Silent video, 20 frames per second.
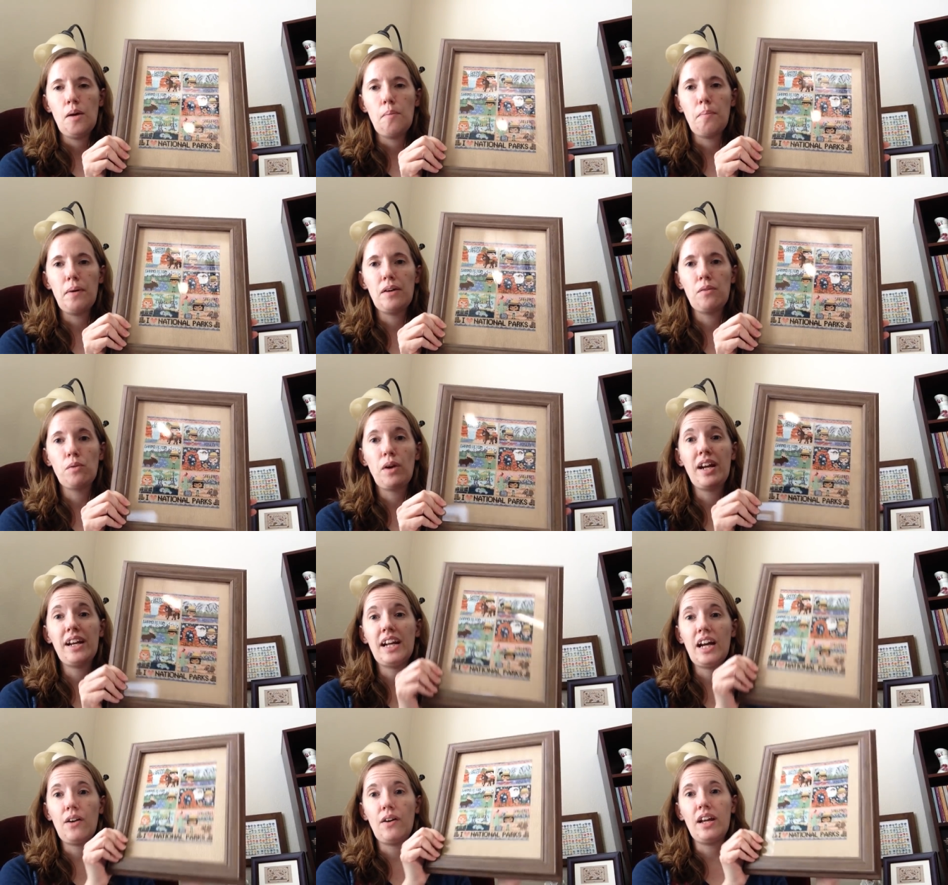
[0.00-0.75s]
But
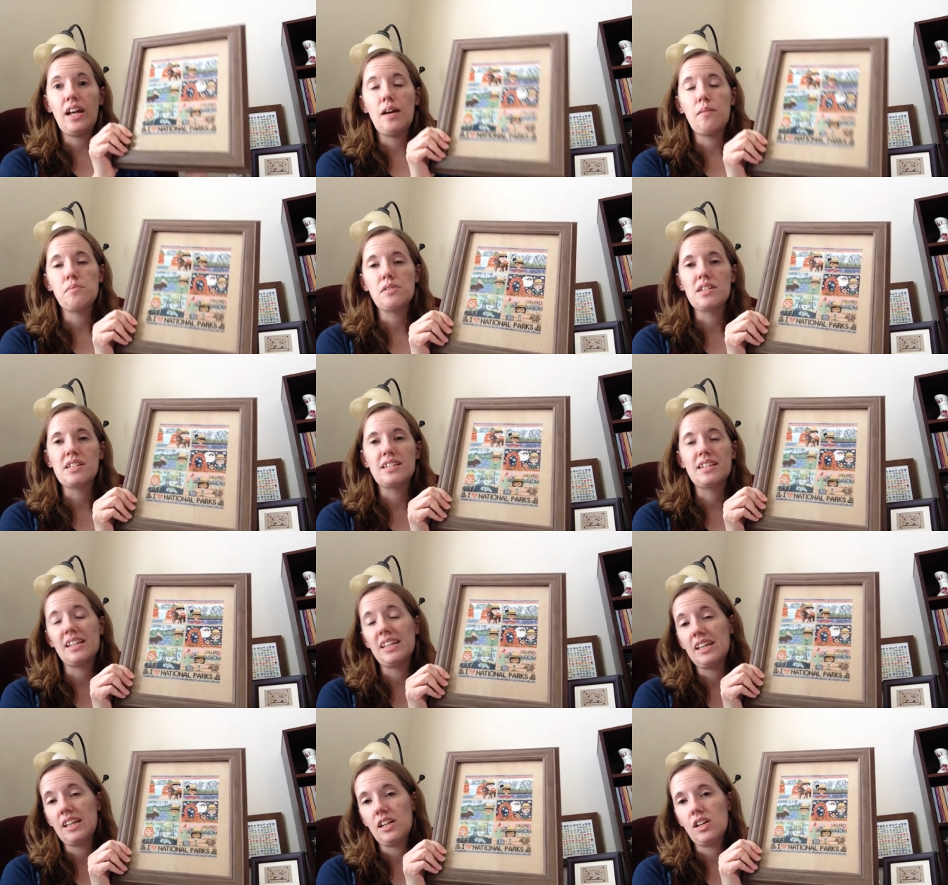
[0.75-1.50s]
right now I am just
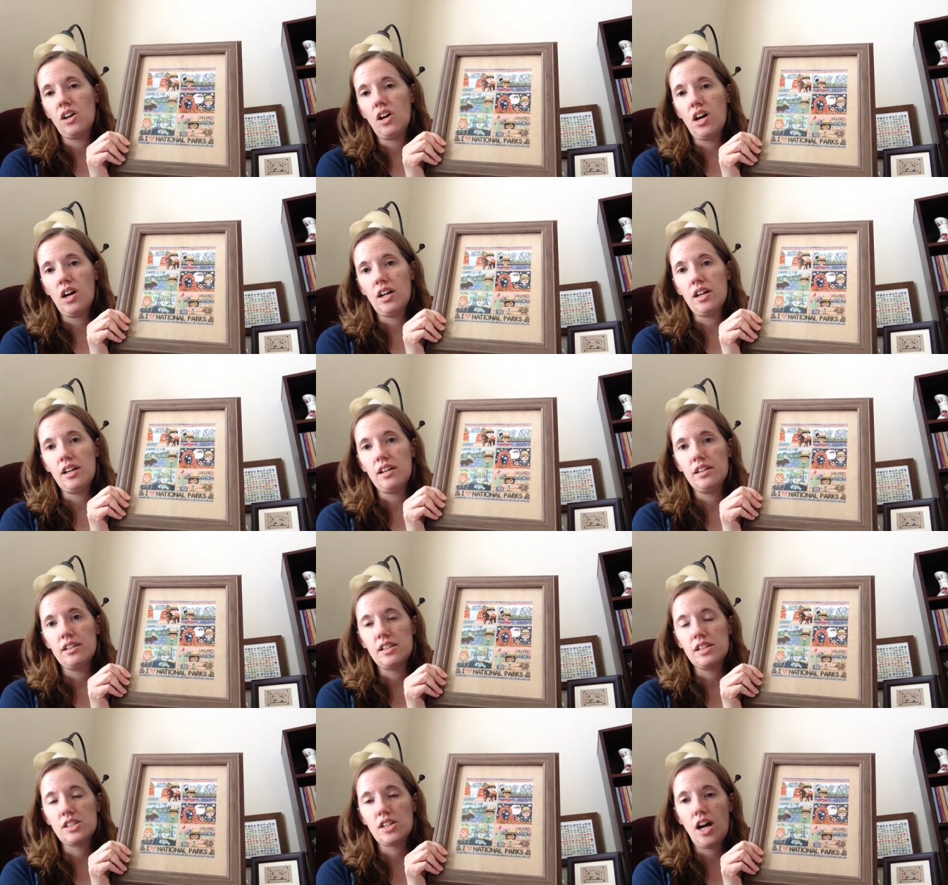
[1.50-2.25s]
sitting it
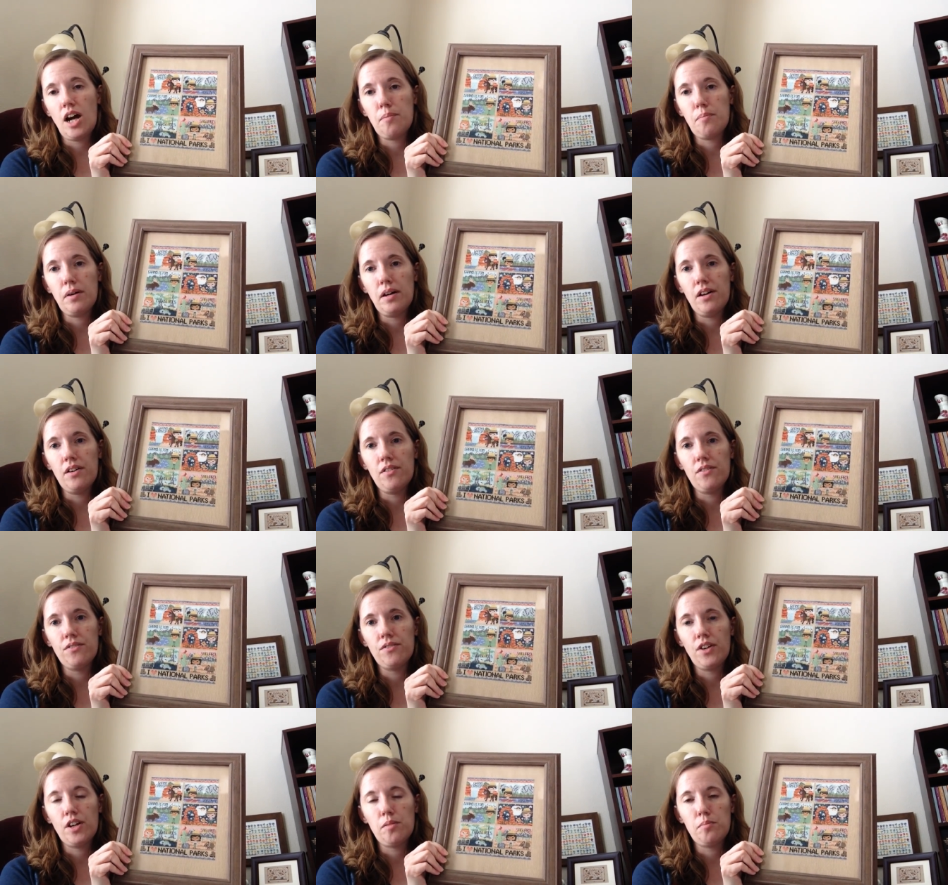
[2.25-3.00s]
on the top
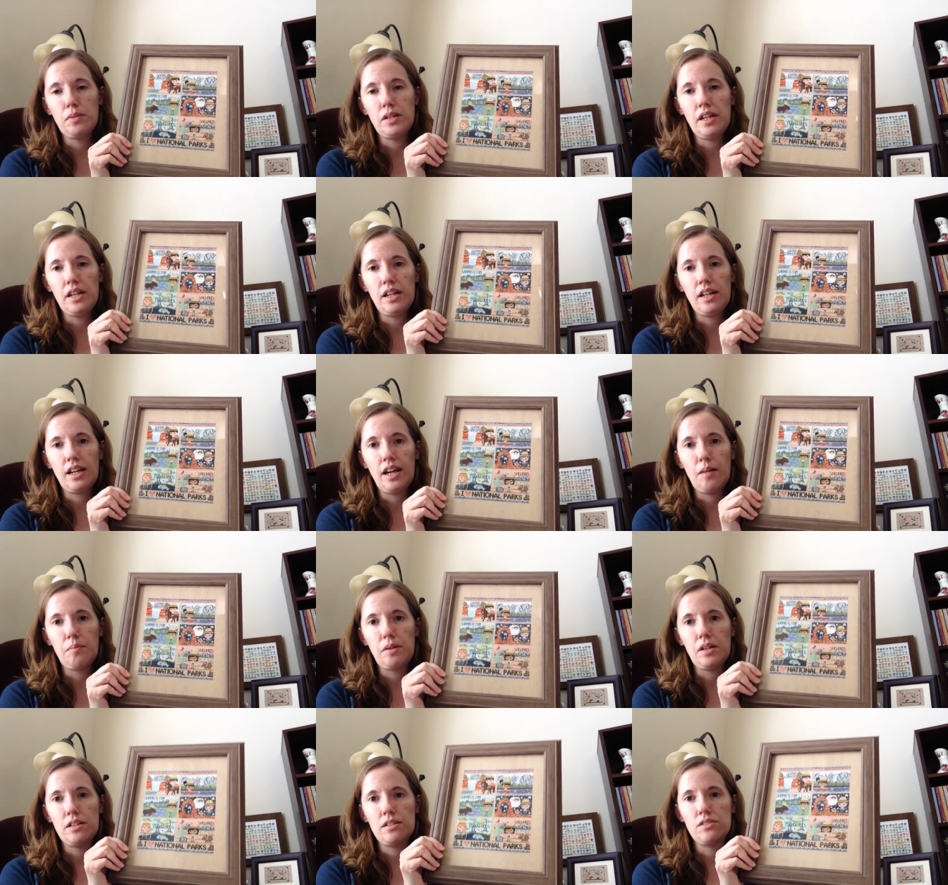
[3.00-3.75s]
of our media
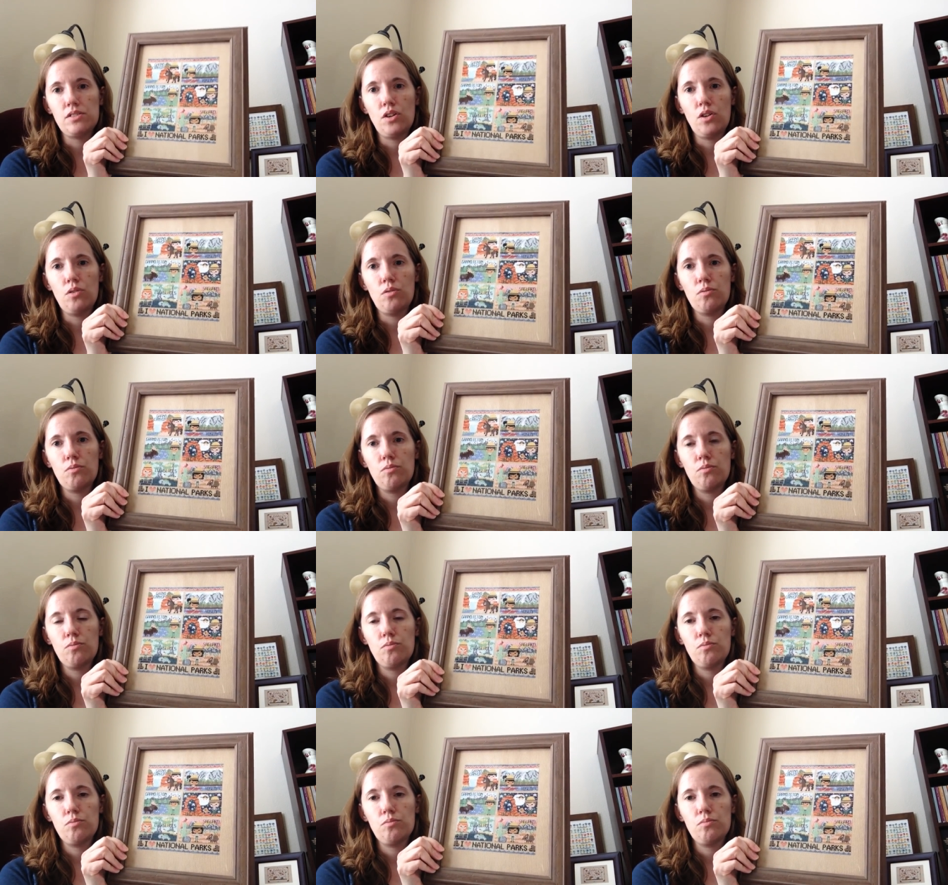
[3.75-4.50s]
cabinet, so
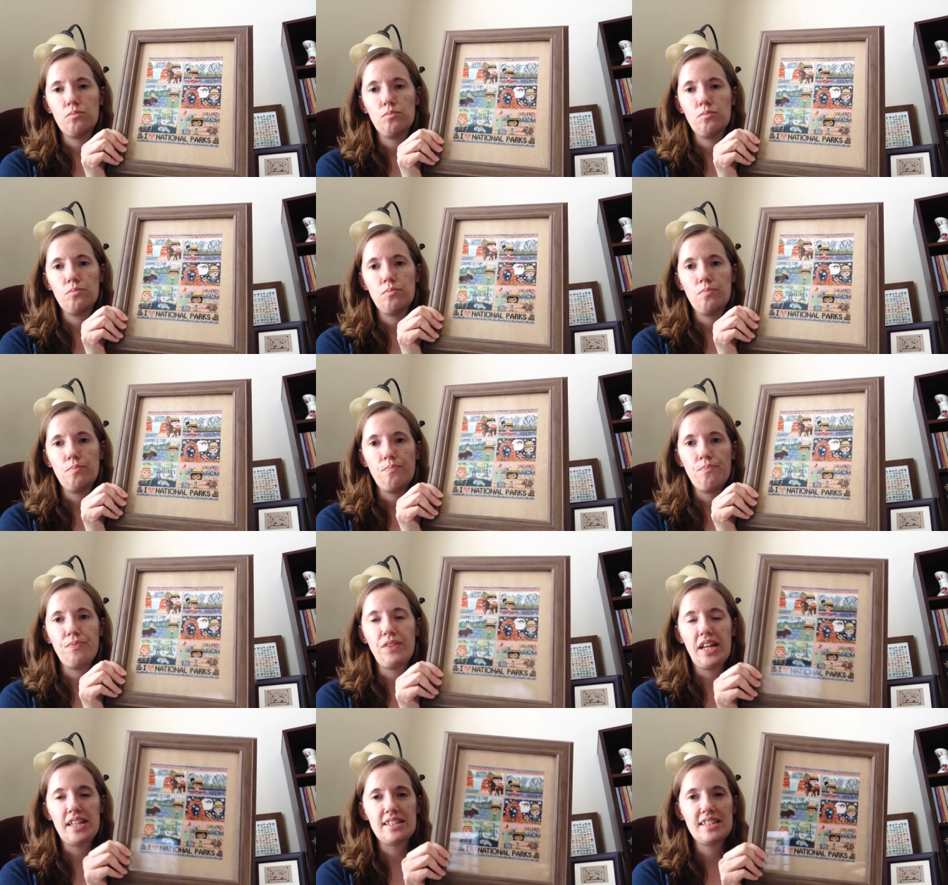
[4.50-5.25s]

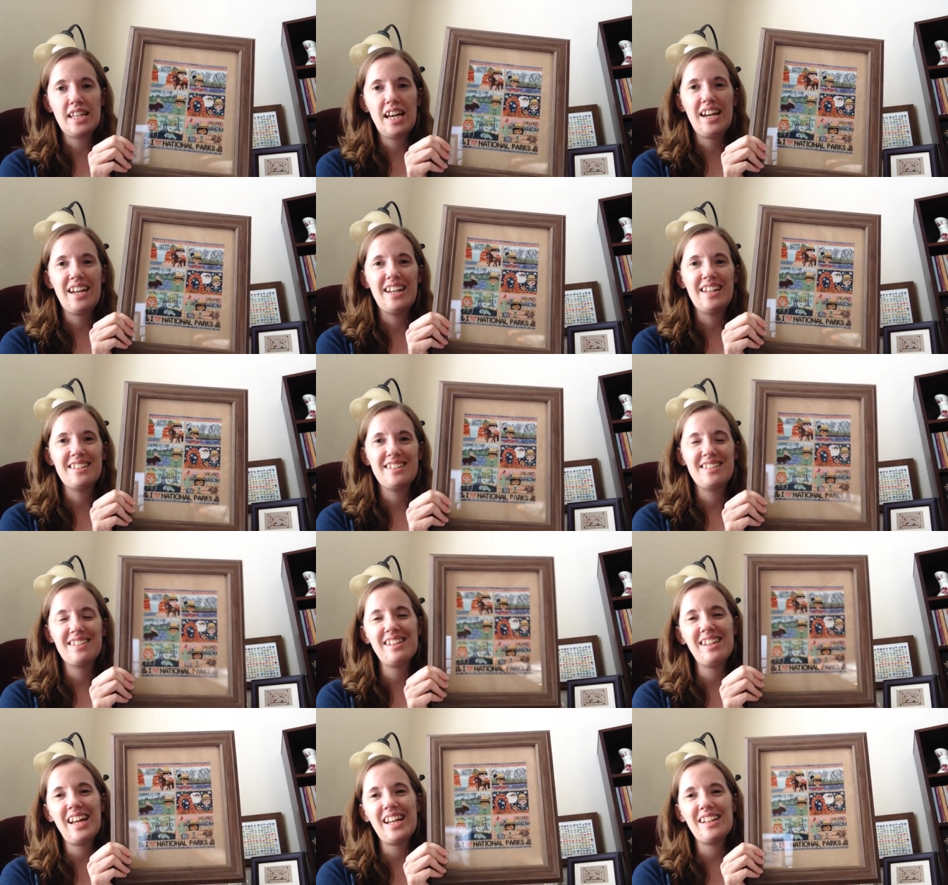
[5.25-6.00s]
that's that. It's
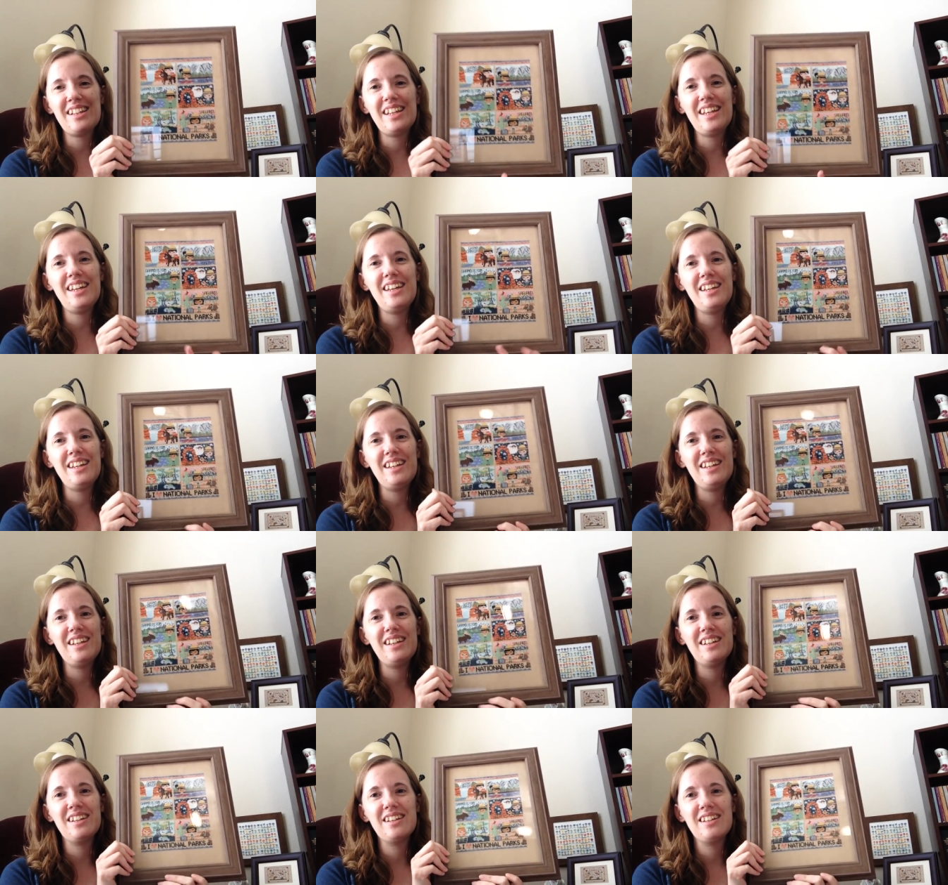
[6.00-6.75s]

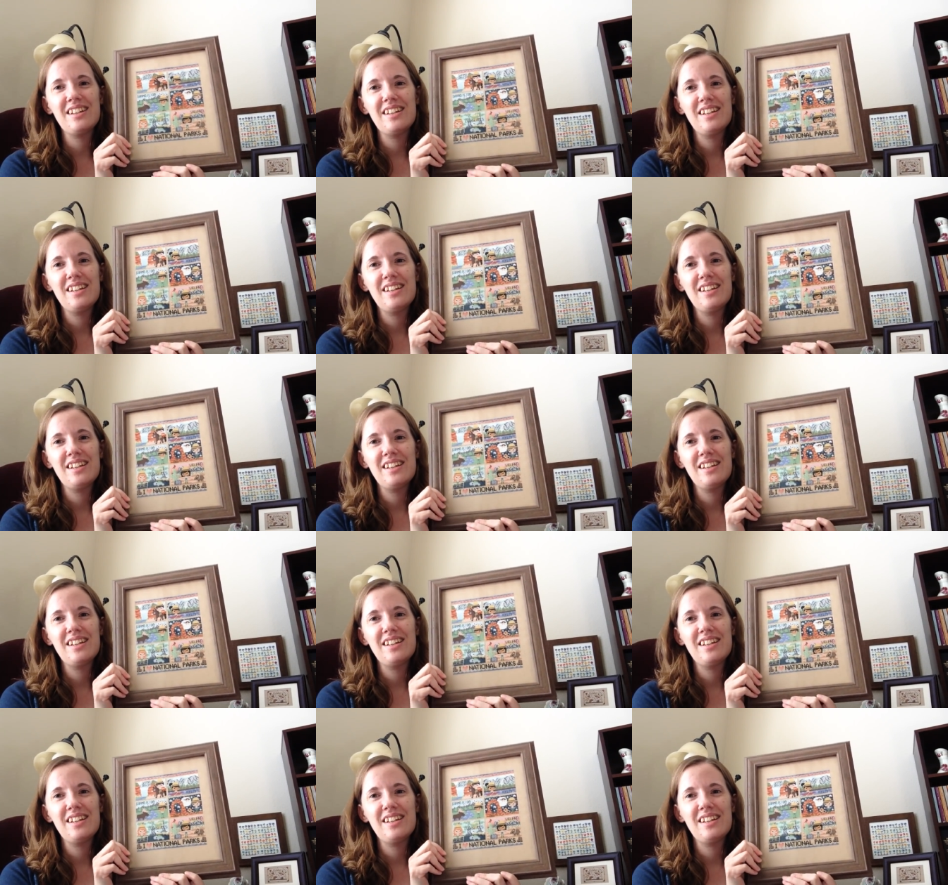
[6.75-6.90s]
slightly